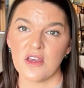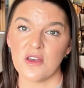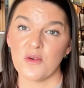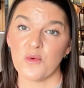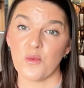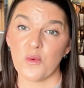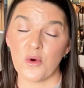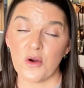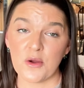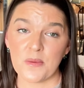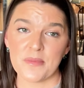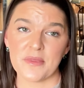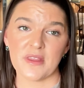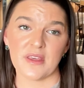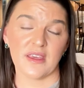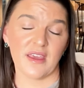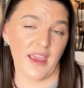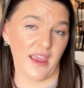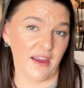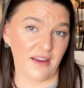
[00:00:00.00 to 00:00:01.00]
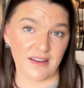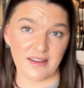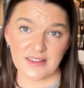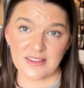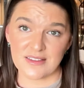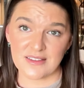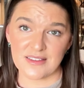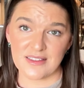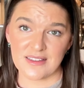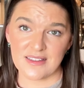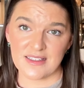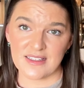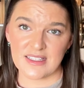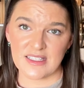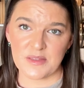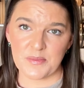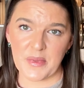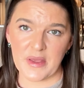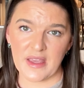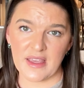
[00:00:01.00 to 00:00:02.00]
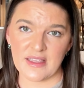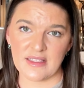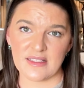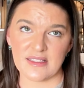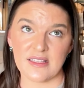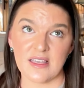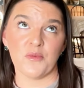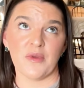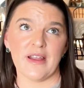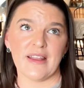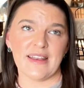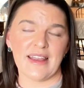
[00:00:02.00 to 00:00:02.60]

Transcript: warmth and character to the space. Right